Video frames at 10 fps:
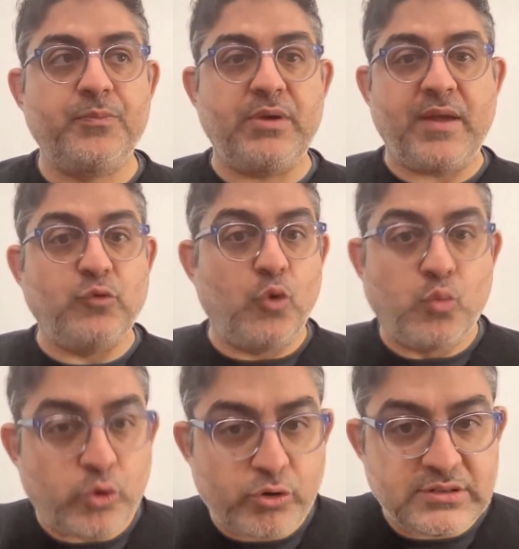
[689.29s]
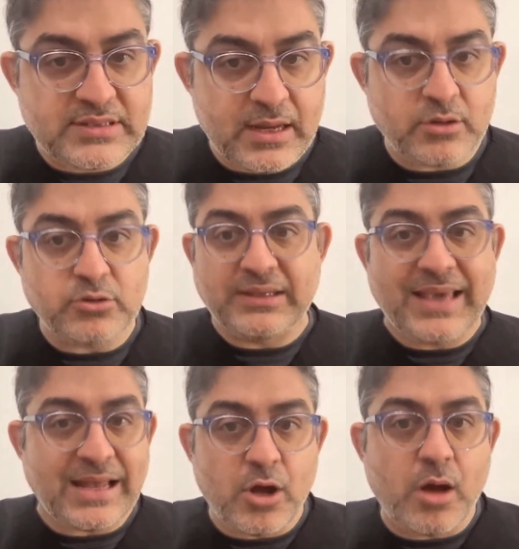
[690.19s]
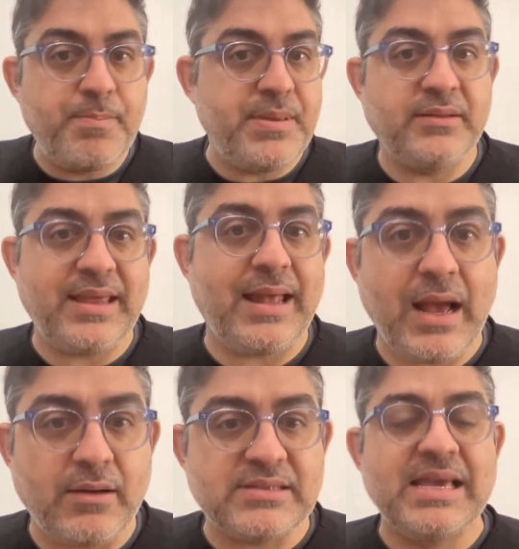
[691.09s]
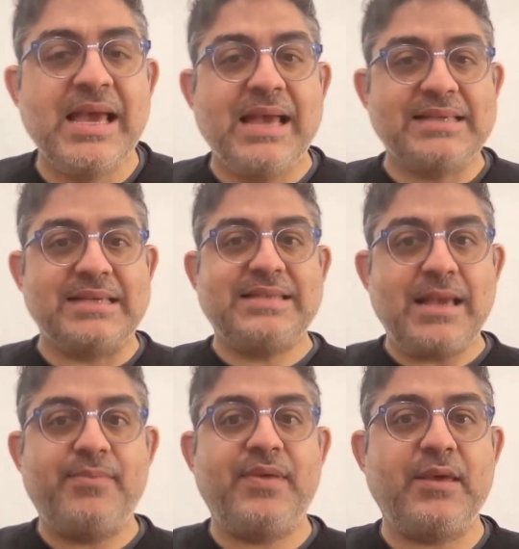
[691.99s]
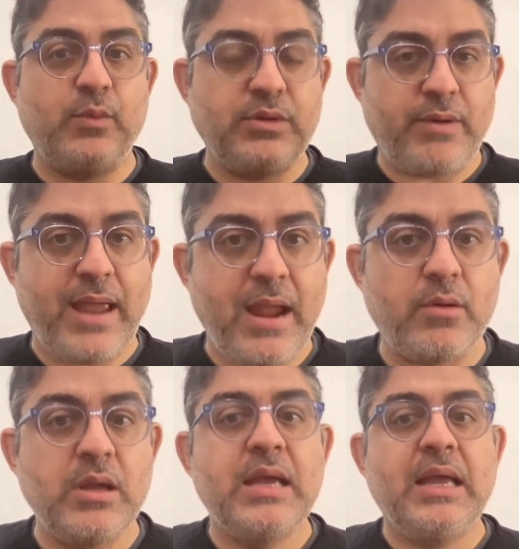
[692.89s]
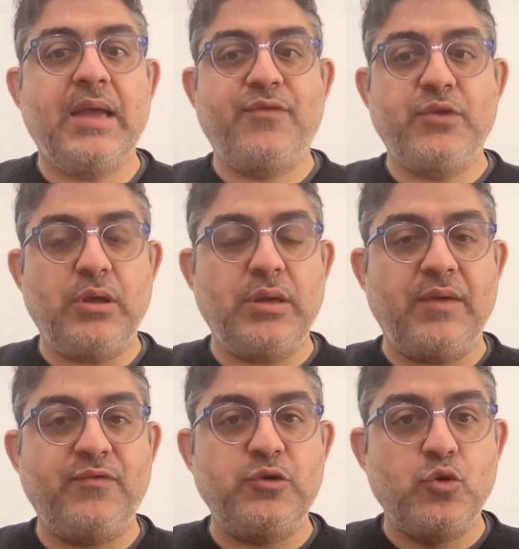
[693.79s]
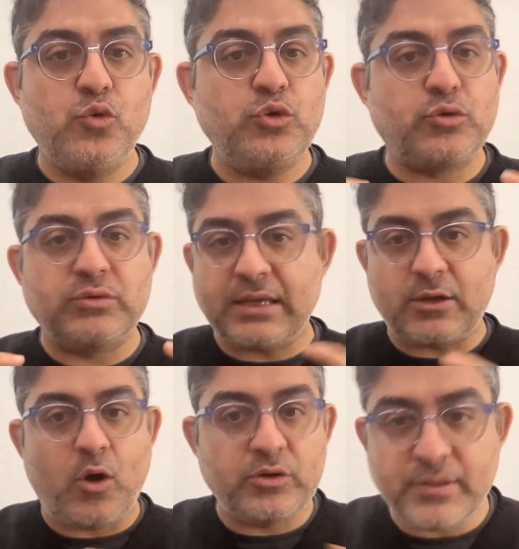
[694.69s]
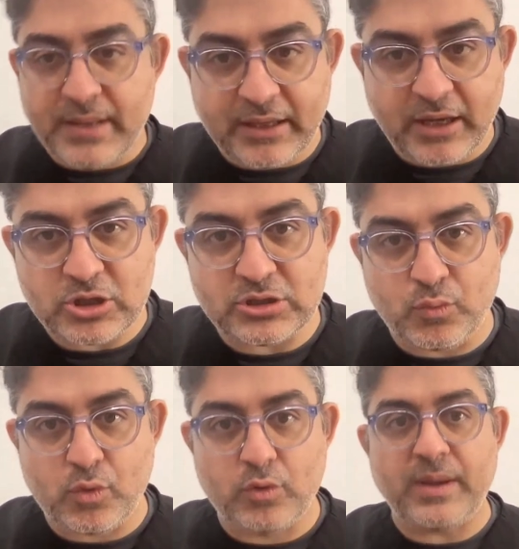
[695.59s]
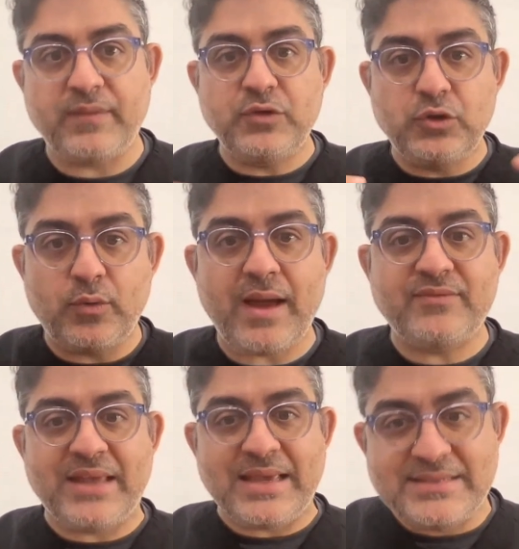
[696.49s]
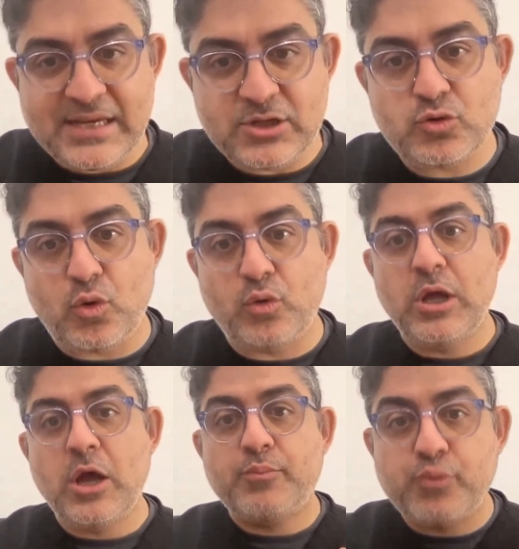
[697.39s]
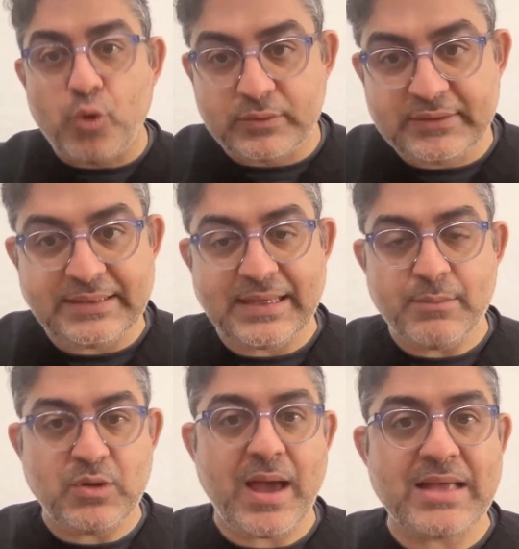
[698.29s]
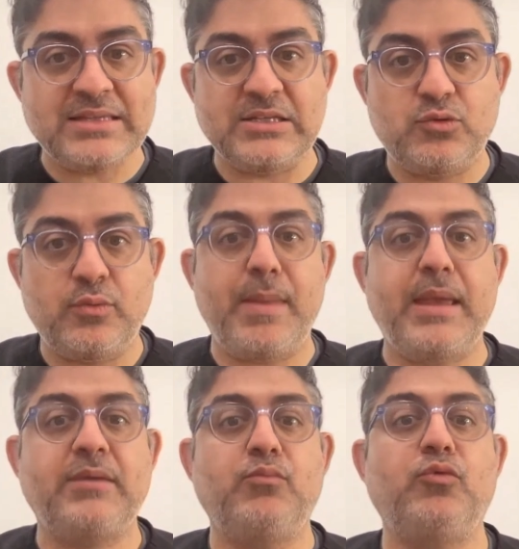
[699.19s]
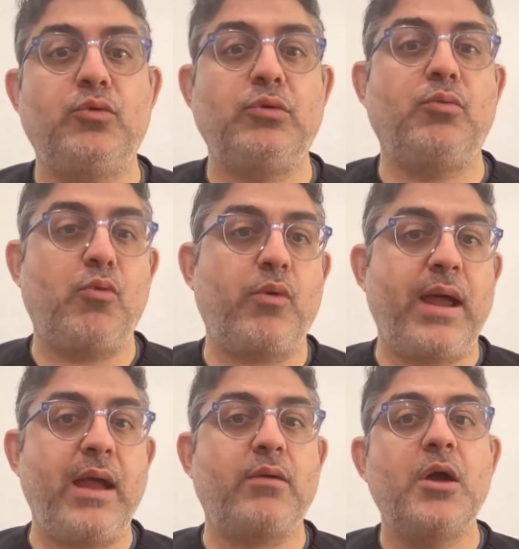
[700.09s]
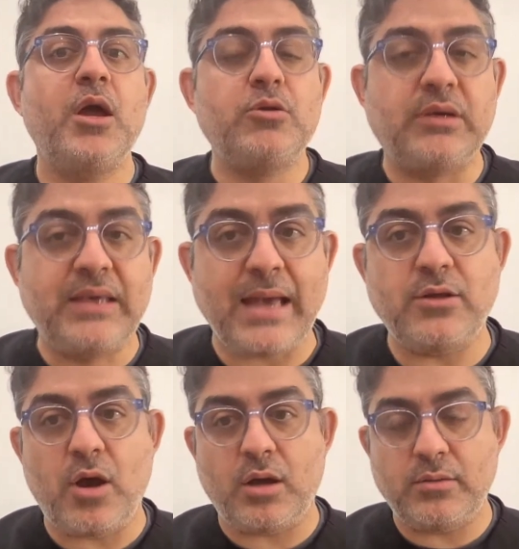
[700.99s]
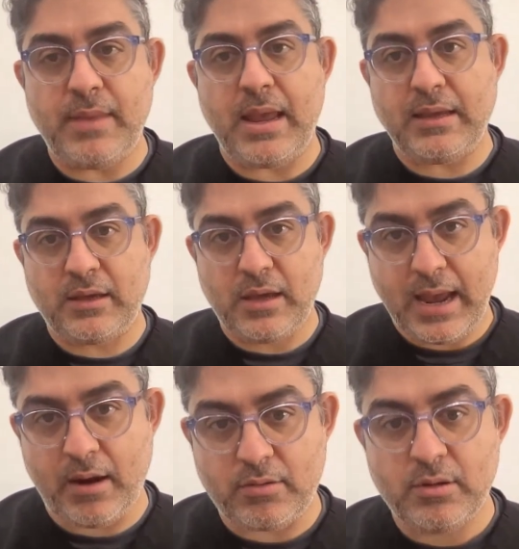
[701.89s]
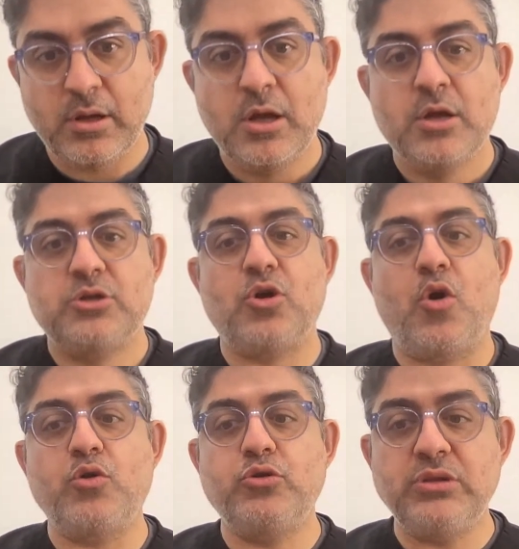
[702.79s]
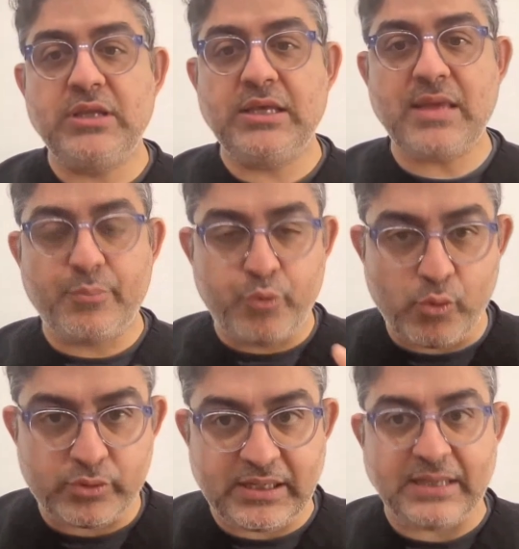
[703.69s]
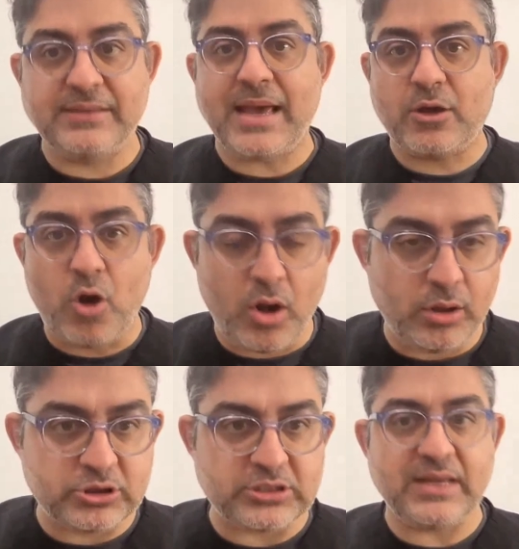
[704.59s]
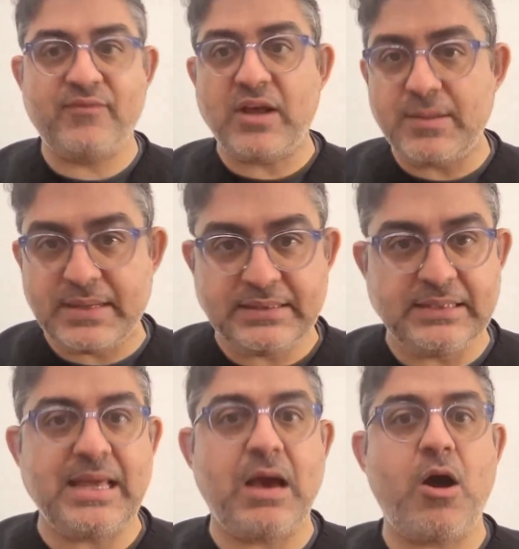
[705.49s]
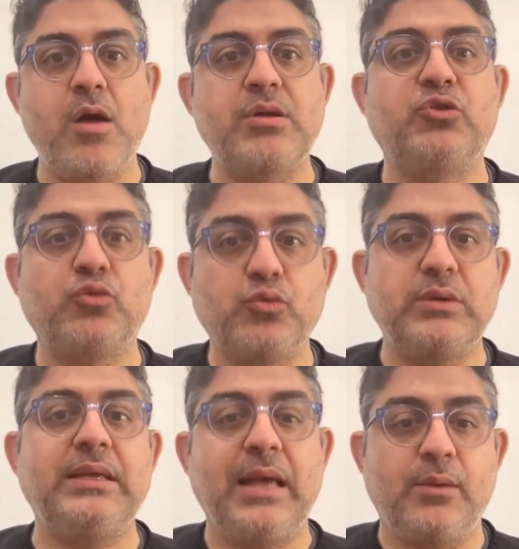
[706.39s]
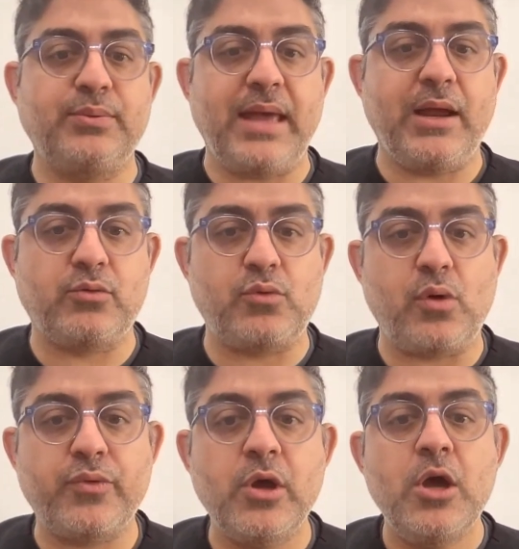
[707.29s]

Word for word: but you have no workers there you cannot build that house it's the same thing with your hair if you, if you you could take all the medications in the world but if you don't have the essential protein amino acids to make more hair you cannot make hair so you need that protein, that collagen, that vitamin D, that iron to really help with that hair growth.